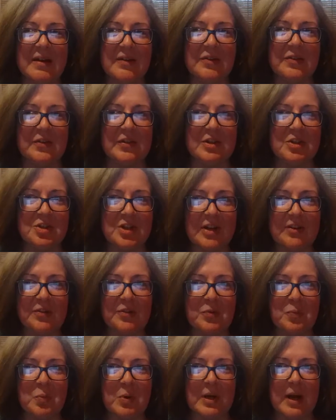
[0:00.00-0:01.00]

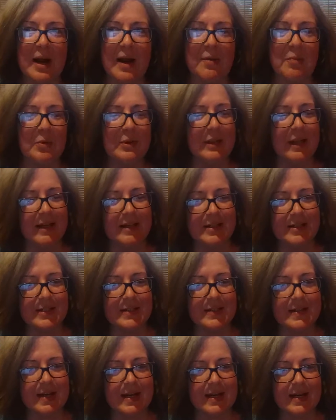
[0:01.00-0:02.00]
suggest what I would like to
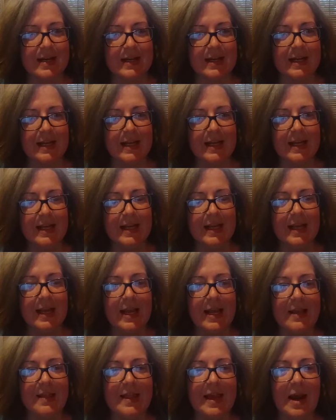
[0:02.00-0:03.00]
study,
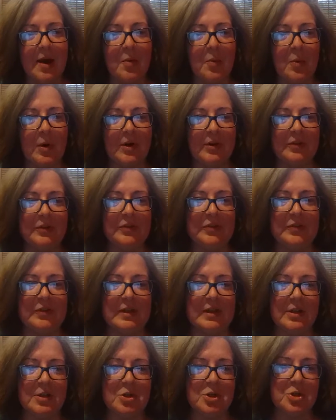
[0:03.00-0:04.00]
and that was
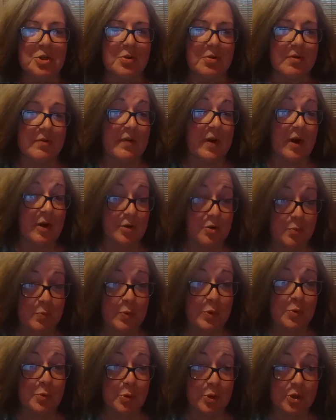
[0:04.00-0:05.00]
the issue of
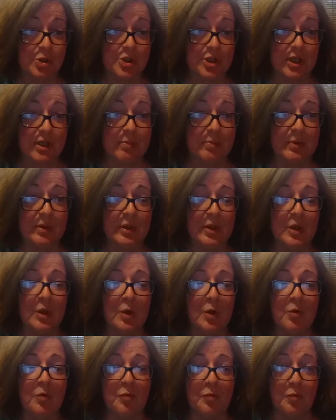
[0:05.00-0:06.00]
entrepreneurship
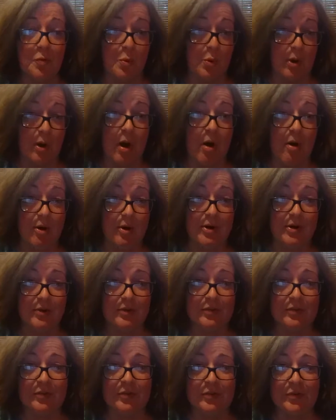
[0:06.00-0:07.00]
for
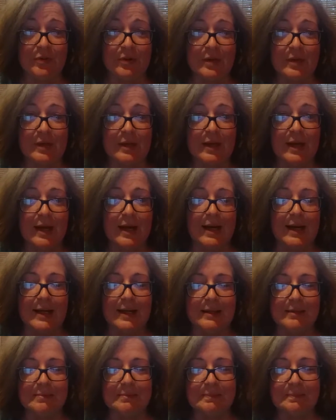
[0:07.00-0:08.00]
artists.
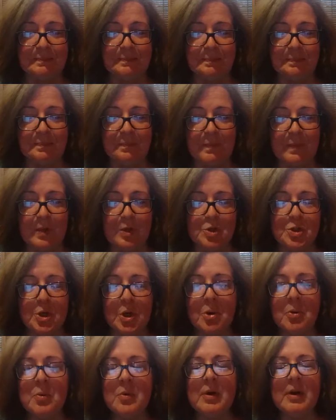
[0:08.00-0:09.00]

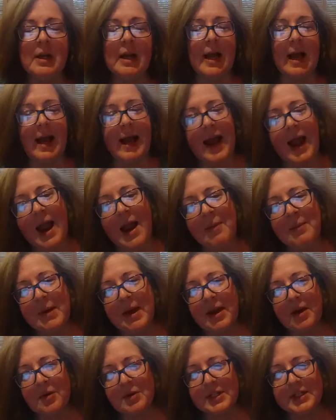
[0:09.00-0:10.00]
So I'm
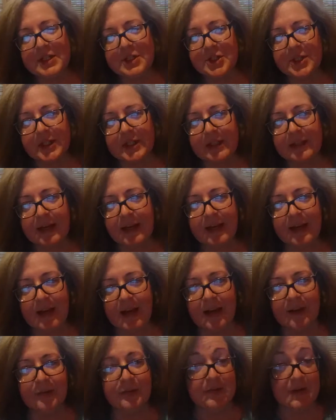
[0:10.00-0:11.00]
now teaching
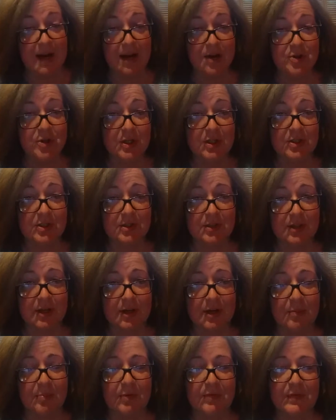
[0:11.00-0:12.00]
as an adjunct
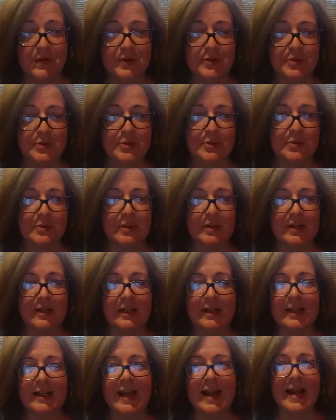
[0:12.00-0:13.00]
professor
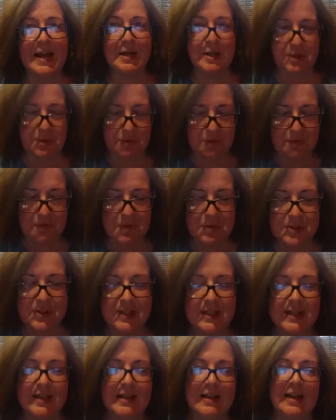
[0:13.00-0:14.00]
at a
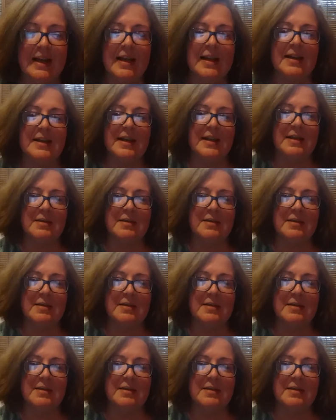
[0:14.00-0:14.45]
university, and